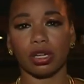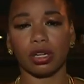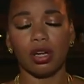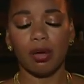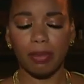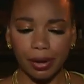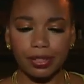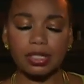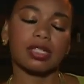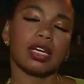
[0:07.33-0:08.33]
and
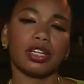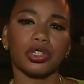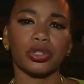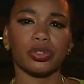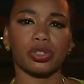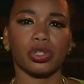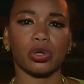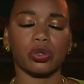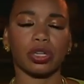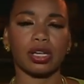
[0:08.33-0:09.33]
parents and teachers
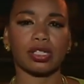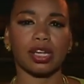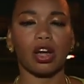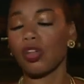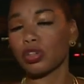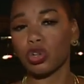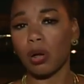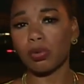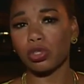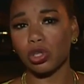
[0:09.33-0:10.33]
told us that all the
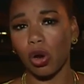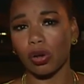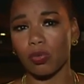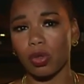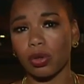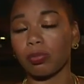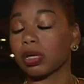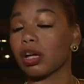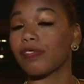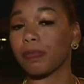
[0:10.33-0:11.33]
trouble started when their
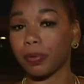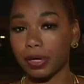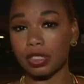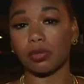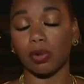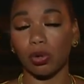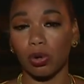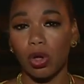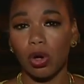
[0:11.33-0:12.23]
beloved principal